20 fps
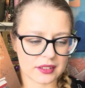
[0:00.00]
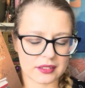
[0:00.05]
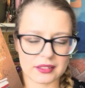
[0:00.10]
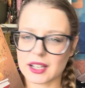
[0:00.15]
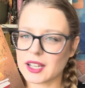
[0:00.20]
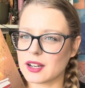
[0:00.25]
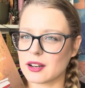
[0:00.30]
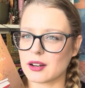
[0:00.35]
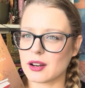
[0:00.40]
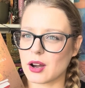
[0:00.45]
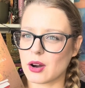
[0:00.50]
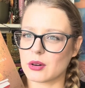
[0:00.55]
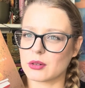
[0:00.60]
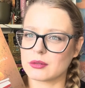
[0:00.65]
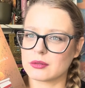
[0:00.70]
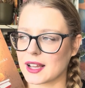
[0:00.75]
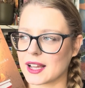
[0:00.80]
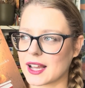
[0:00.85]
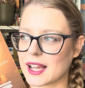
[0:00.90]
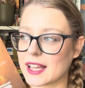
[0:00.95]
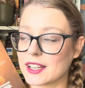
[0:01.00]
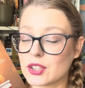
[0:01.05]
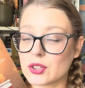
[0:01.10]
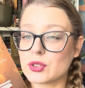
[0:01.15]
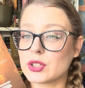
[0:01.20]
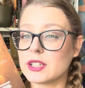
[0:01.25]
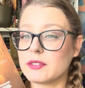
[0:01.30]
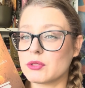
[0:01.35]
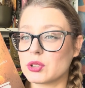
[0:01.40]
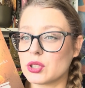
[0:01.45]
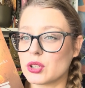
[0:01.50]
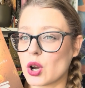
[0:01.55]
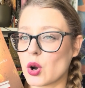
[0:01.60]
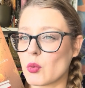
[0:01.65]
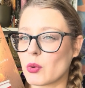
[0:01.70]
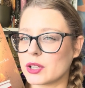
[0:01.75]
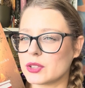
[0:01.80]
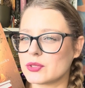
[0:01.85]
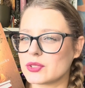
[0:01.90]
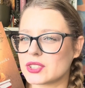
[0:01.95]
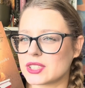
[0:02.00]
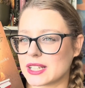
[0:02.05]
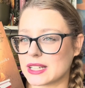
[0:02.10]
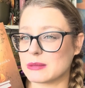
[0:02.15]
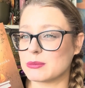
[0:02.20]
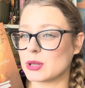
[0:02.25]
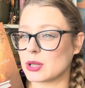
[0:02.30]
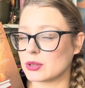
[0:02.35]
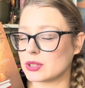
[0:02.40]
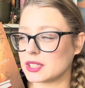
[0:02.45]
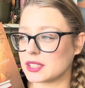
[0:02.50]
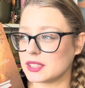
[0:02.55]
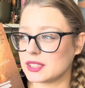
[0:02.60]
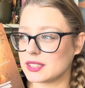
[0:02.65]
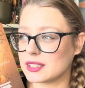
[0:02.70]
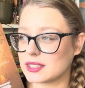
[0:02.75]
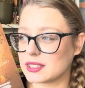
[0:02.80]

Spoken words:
I don't know. I don't even know what to say about it.